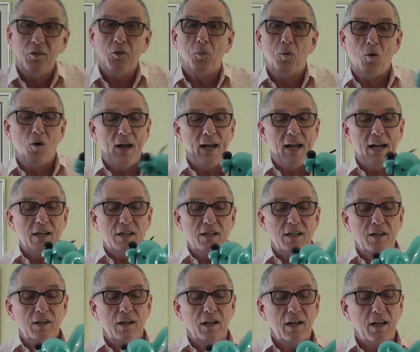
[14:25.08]
the white head
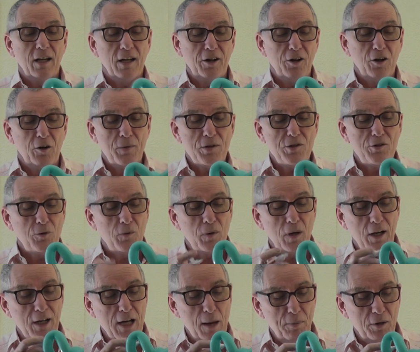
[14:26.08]
in, and I would do a
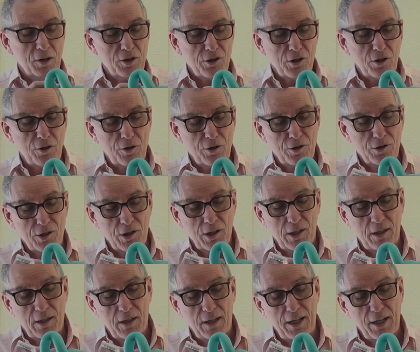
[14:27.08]
couple of dots,
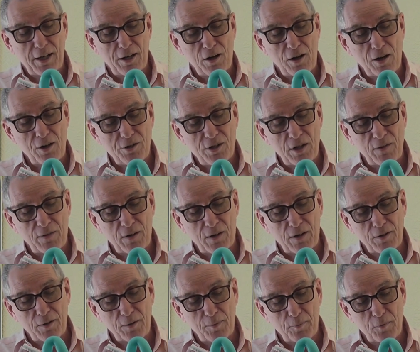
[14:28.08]
and then I'll see if I
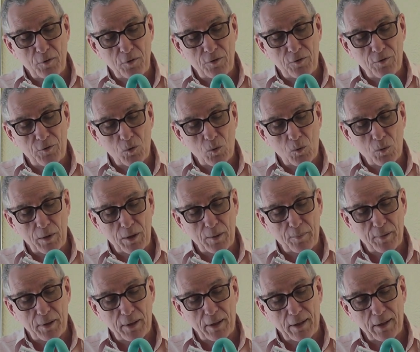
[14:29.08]
couldn't move forward a
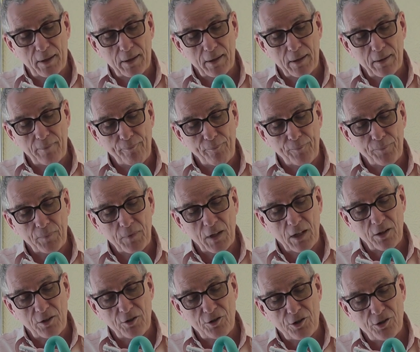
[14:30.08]
bit
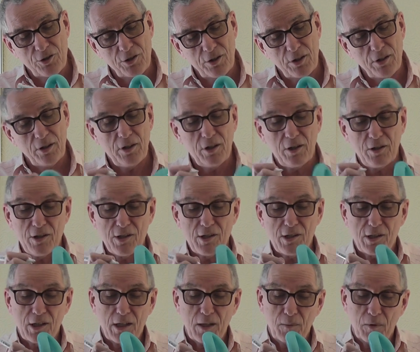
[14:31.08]
just so that you can
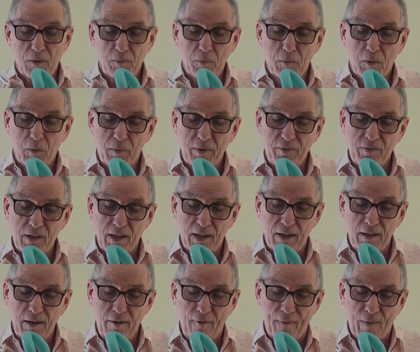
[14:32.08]
see what we've
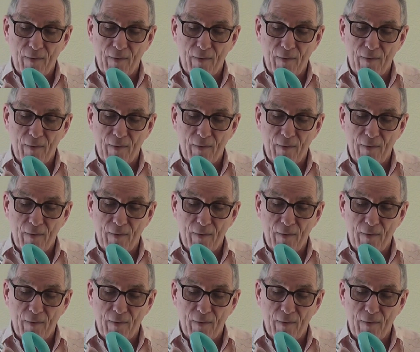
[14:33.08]
done.